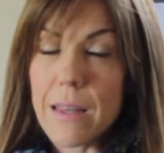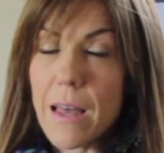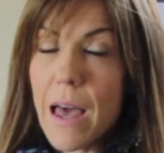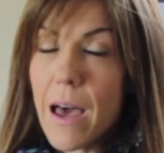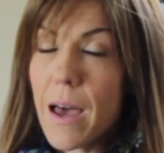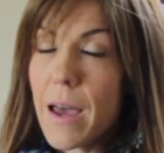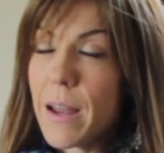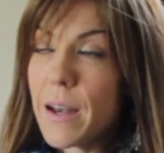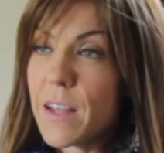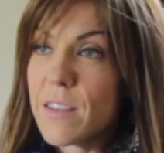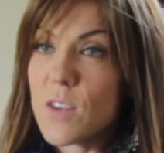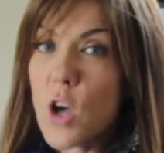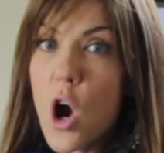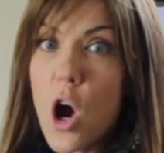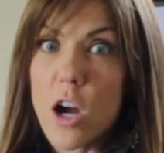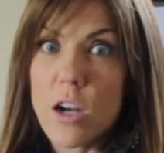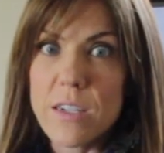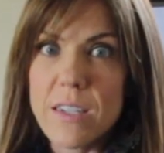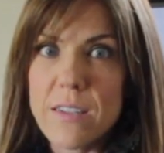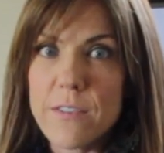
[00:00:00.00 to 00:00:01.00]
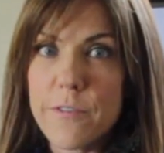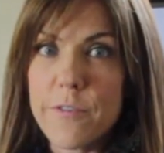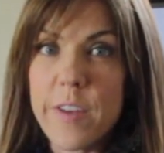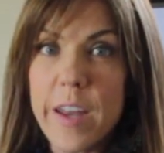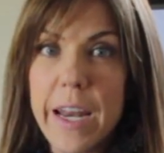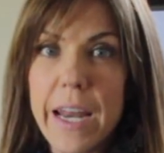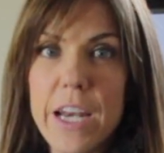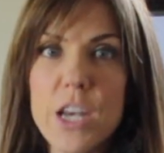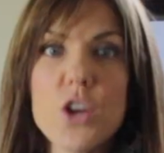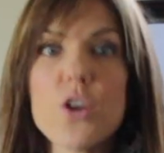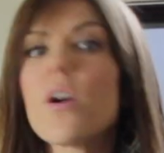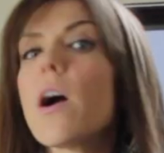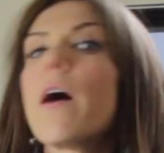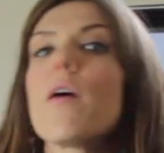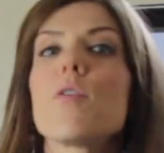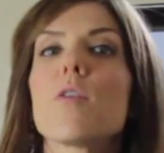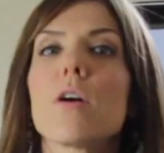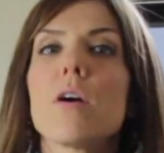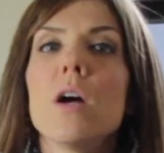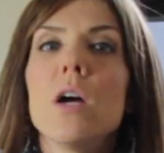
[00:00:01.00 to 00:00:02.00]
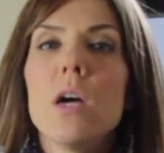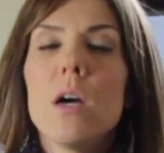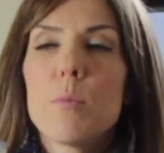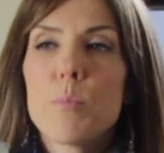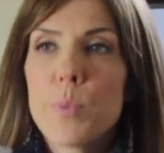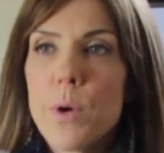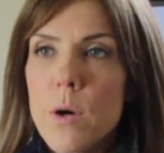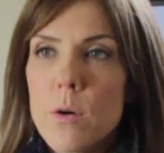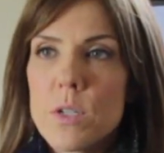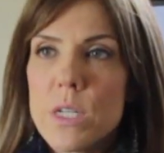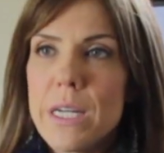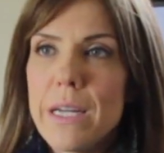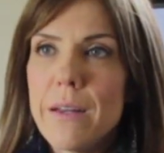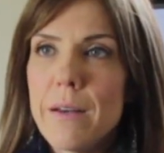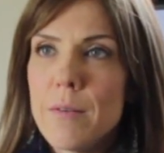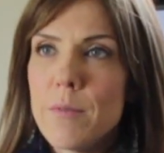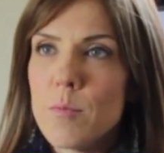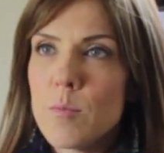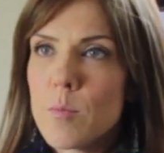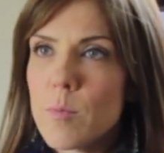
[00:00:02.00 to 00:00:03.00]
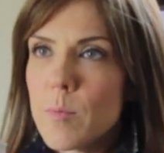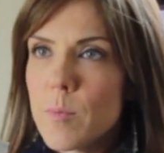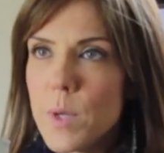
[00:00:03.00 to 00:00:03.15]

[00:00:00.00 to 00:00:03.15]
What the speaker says: and it's hard to fit in your other protein,